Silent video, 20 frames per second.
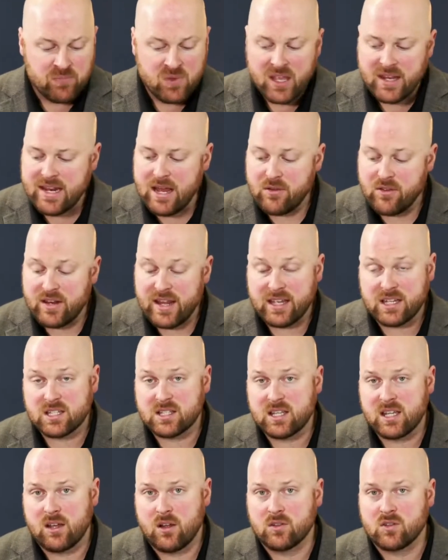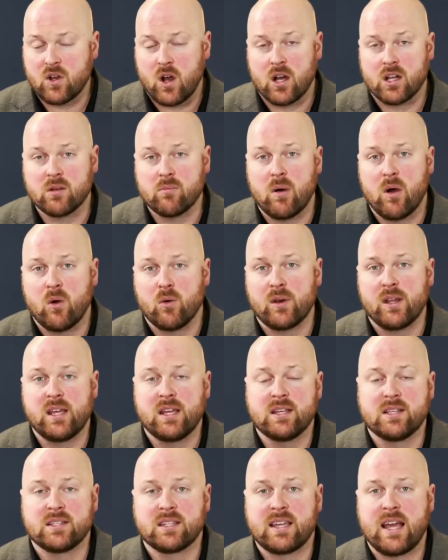Now, the next thing I'll talk about
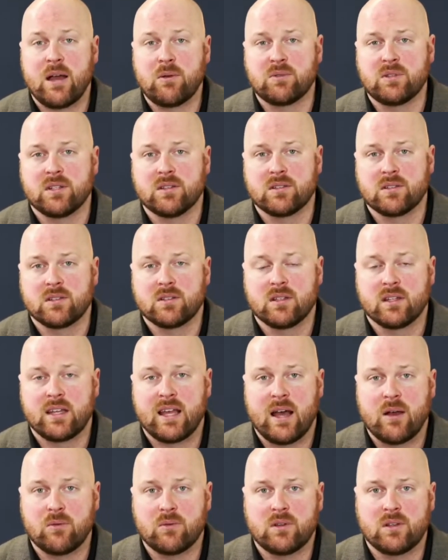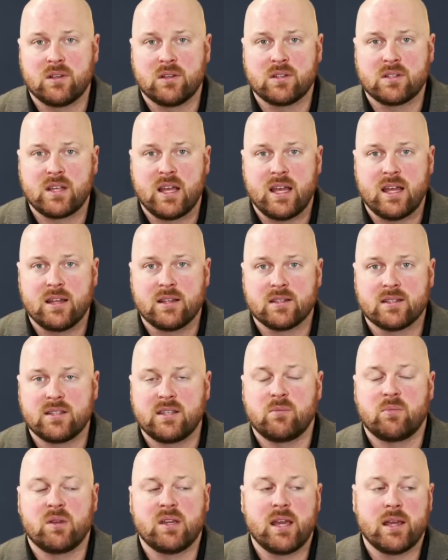is accountants and
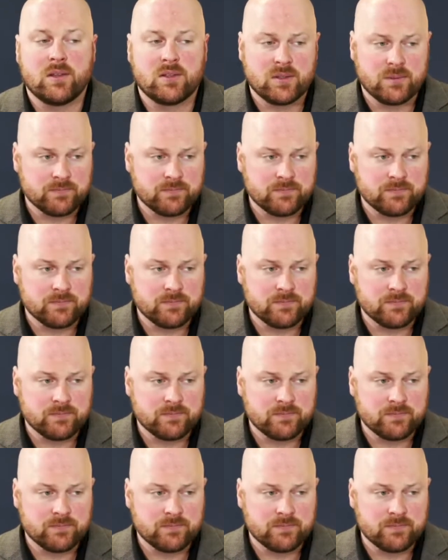CPAs.